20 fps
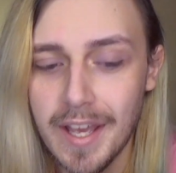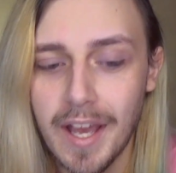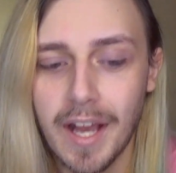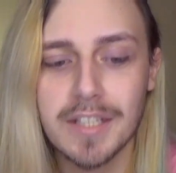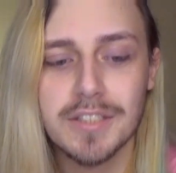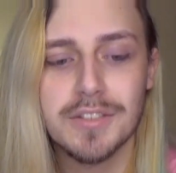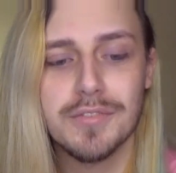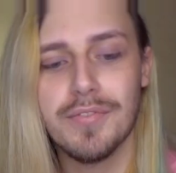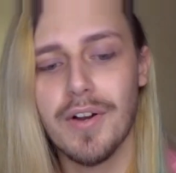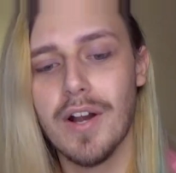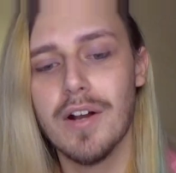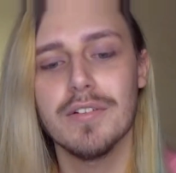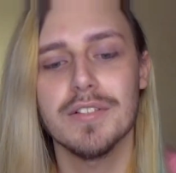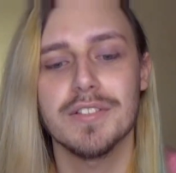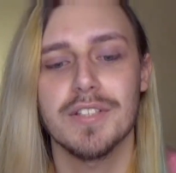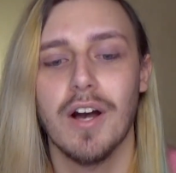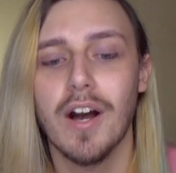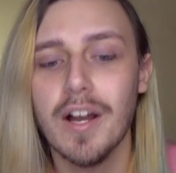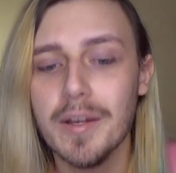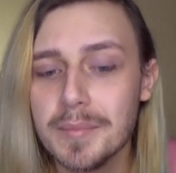As far
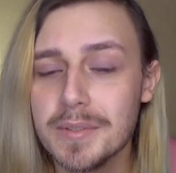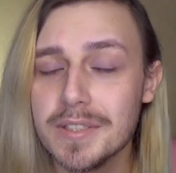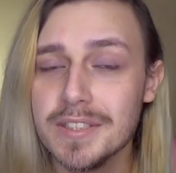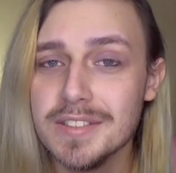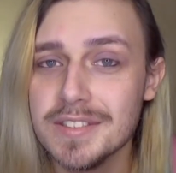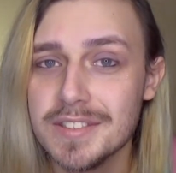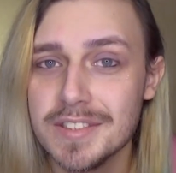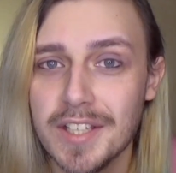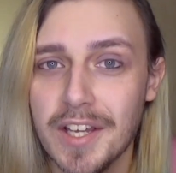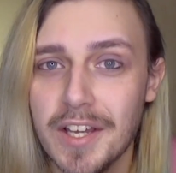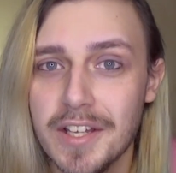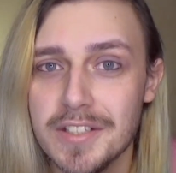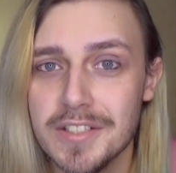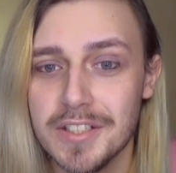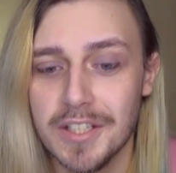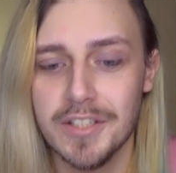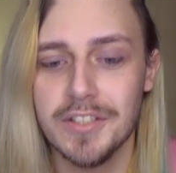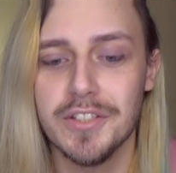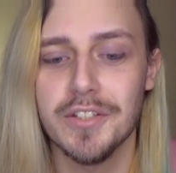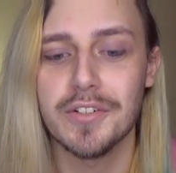as I'm concerned,
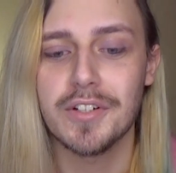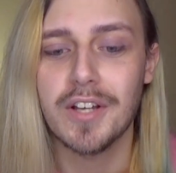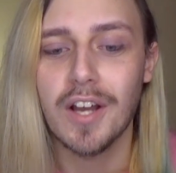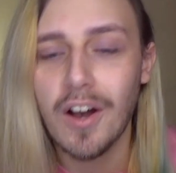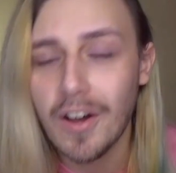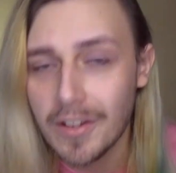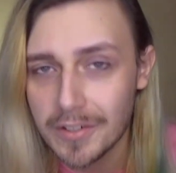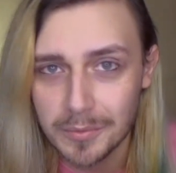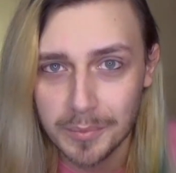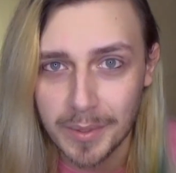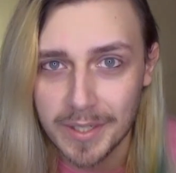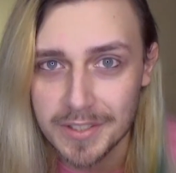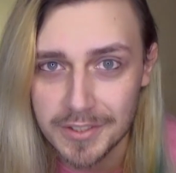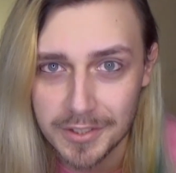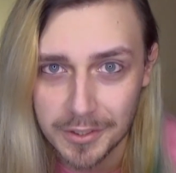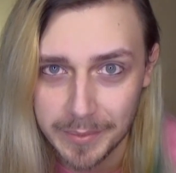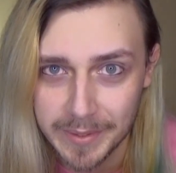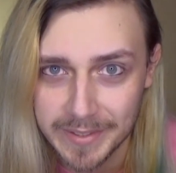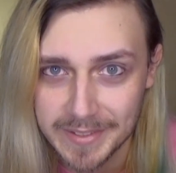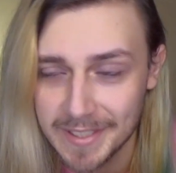you can't win
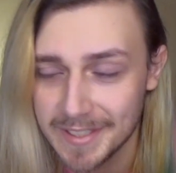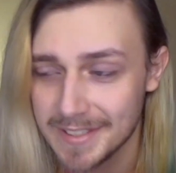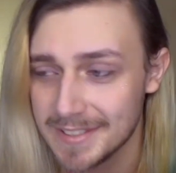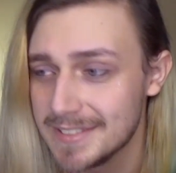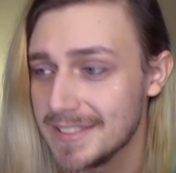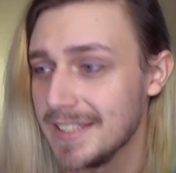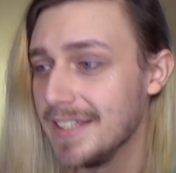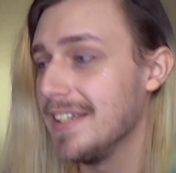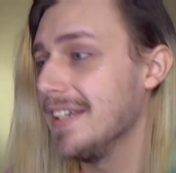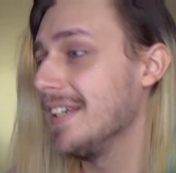doing this.